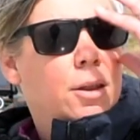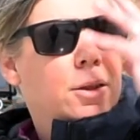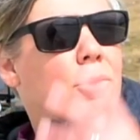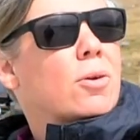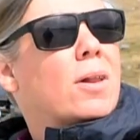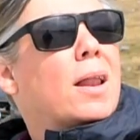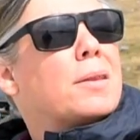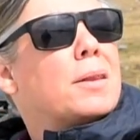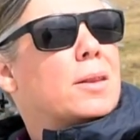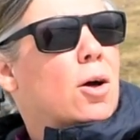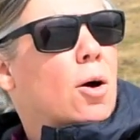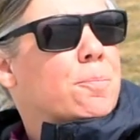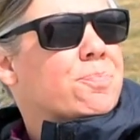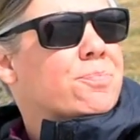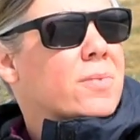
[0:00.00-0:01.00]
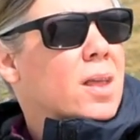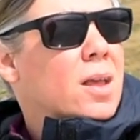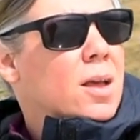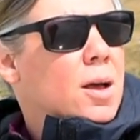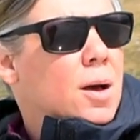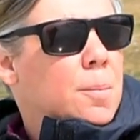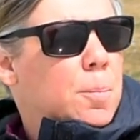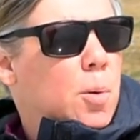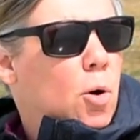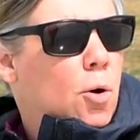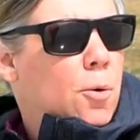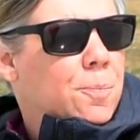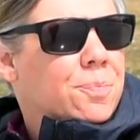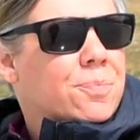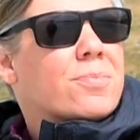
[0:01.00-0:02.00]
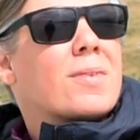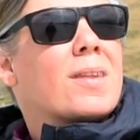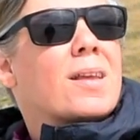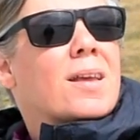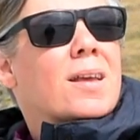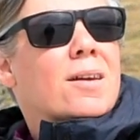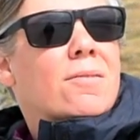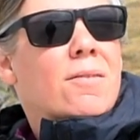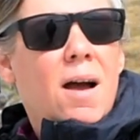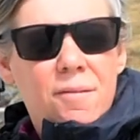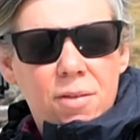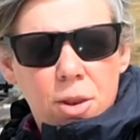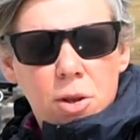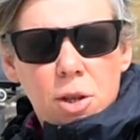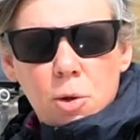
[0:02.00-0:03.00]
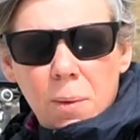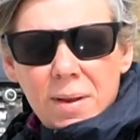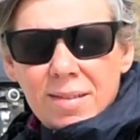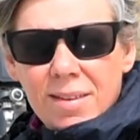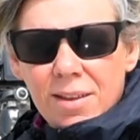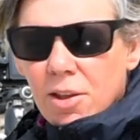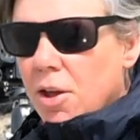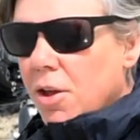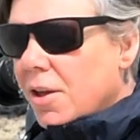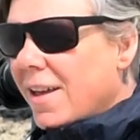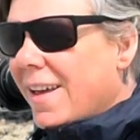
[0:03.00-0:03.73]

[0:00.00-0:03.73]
sunglasses on, but rather than squint at you.